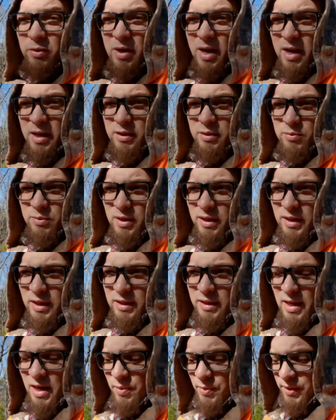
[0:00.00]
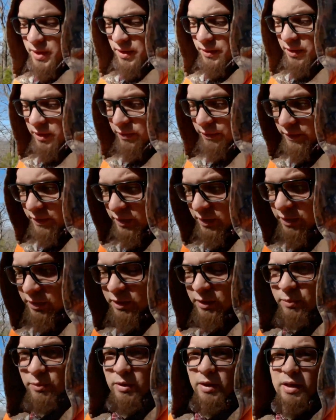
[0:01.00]
you guys when I get that one down there
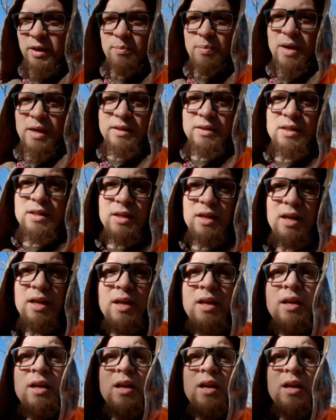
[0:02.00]
finished, and we're headed back to the